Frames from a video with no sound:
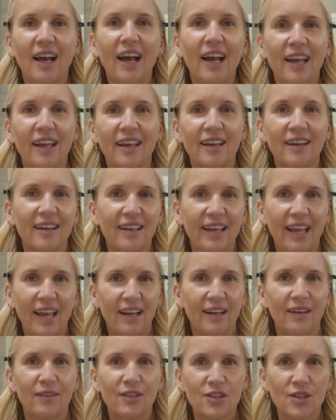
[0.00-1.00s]
I
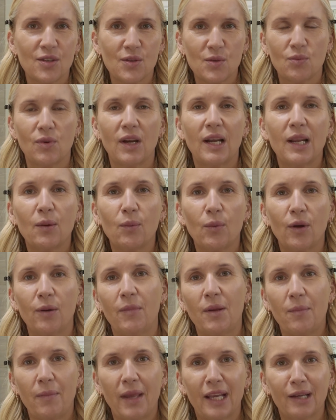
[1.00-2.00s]
again just really want
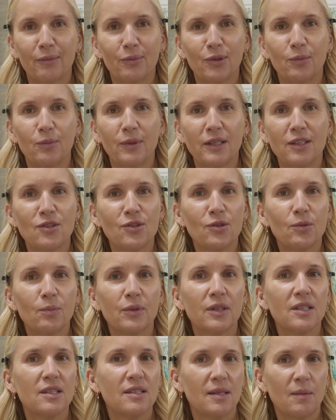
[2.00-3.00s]
my makeup to be
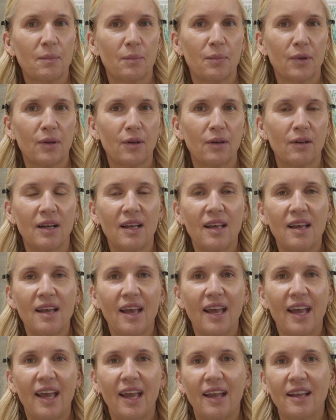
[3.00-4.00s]
super simple
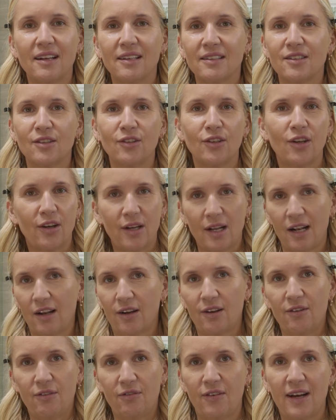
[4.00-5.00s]
and not a
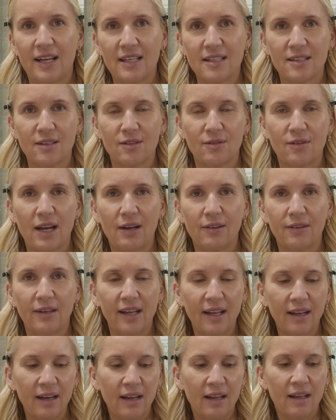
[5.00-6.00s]
lot of fuss around
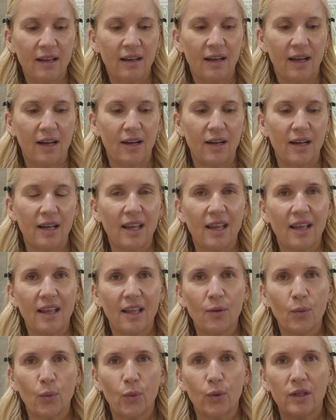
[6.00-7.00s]
it.
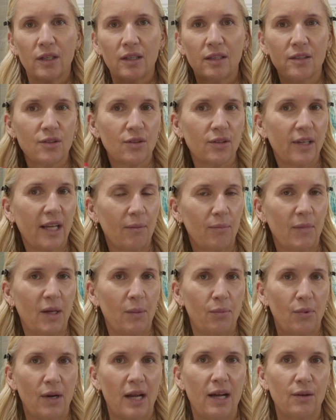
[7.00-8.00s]
In order to get
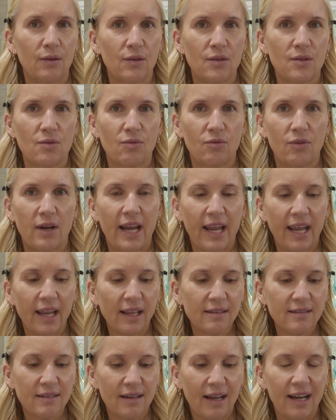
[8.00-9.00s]
my brows
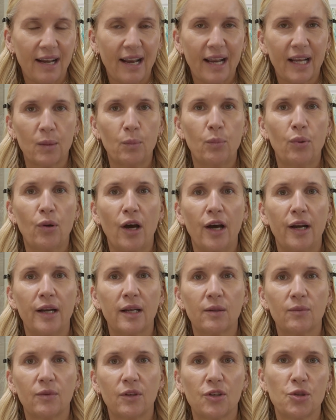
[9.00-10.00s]
right, I like a
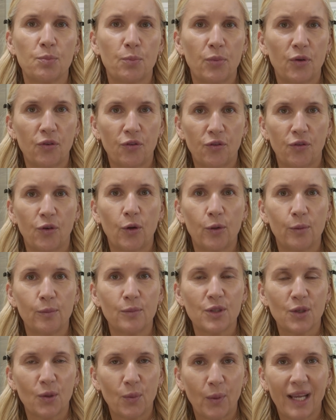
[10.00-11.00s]
product which
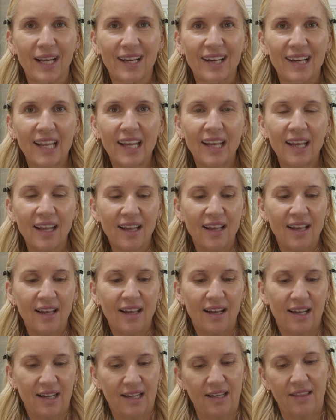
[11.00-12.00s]
performs quickly.
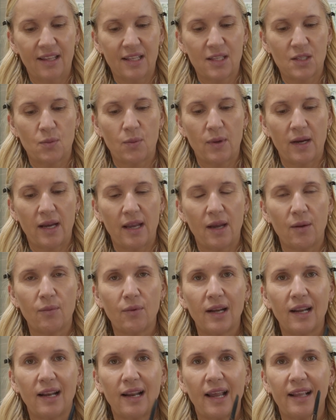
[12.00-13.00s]
That's why I
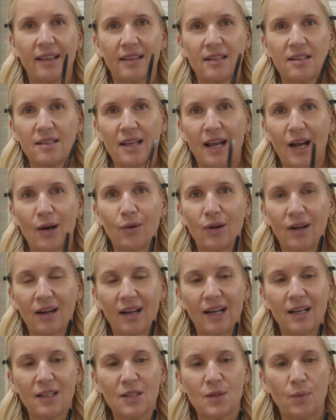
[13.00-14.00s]
really like this
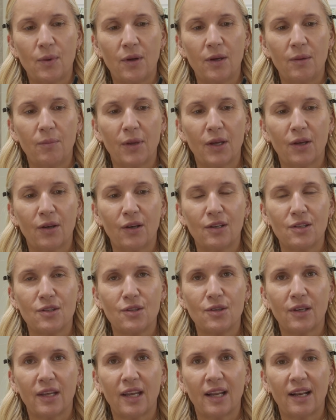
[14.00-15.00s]
Hourglass one,
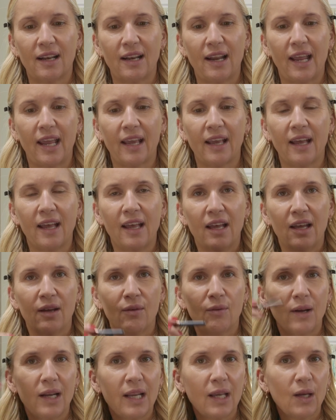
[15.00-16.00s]
because you can like
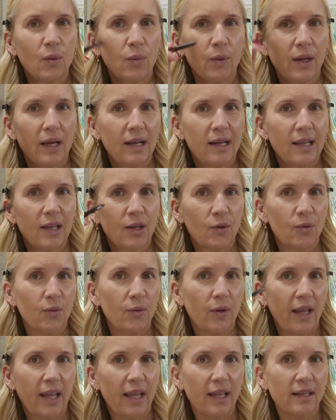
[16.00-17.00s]
really quickly
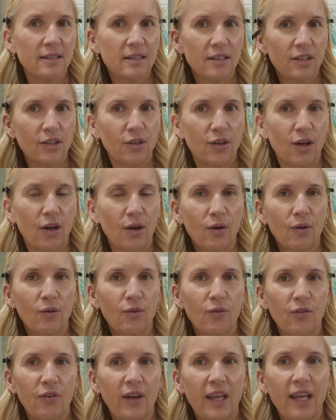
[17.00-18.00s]
create, you know,
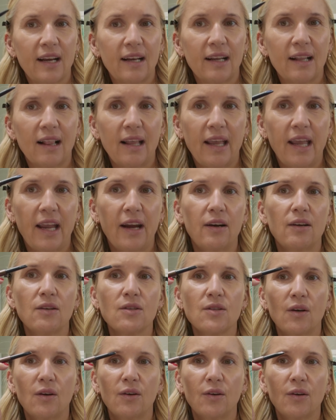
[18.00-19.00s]
fake little
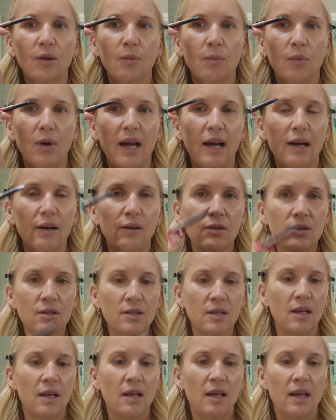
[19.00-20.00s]
hairs on your
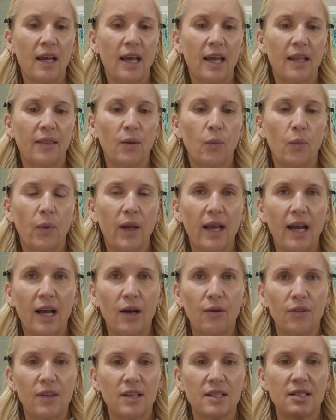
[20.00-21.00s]
brows. And the way
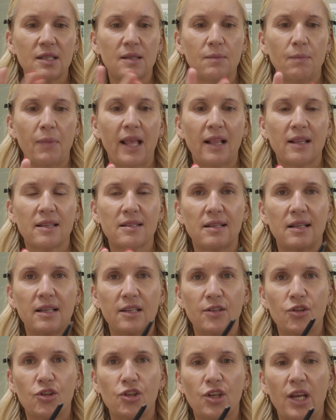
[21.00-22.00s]
how this pencil
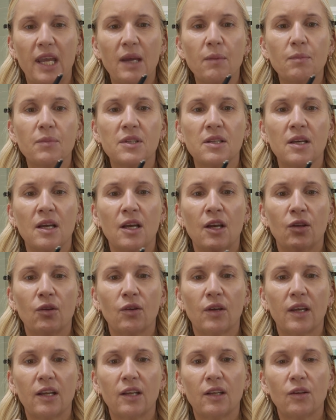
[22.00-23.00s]
is shaped,
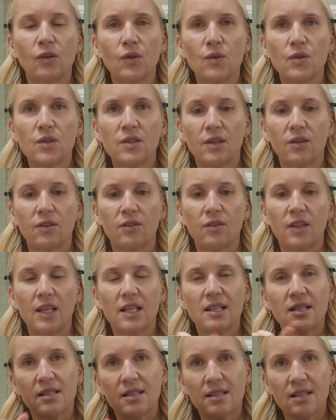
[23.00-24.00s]
you can use the
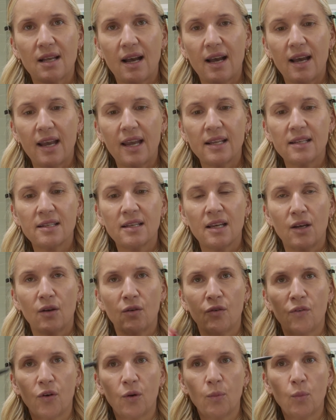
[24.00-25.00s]
thin side
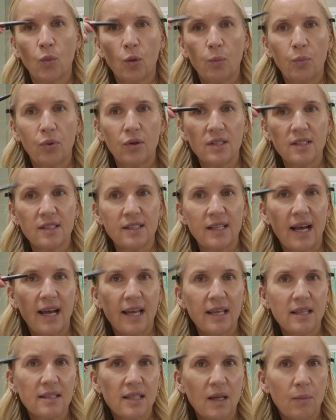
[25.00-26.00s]
for more
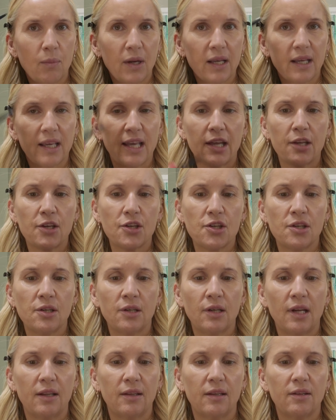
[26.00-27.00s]
precise
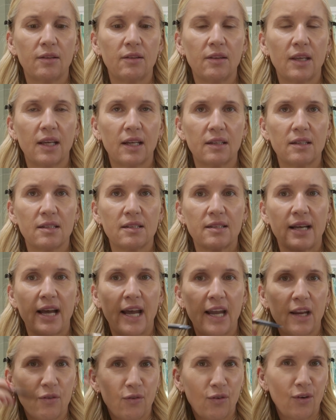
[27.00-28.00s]
application and the thicker
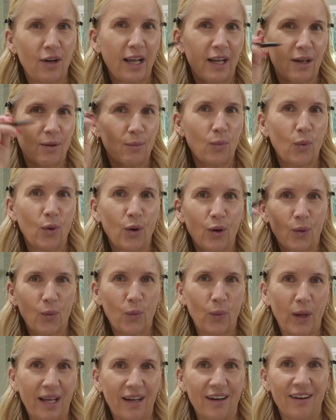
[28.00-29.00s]
side for like a more
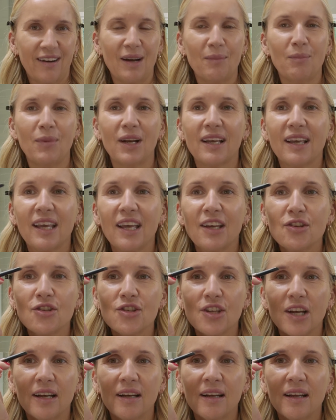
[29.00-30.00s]
quicker
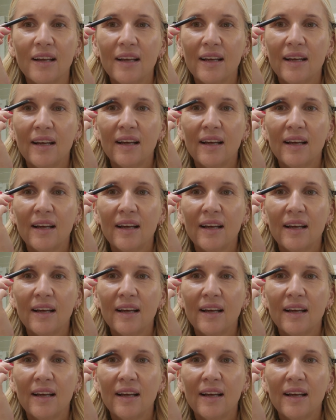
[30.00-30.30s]
application.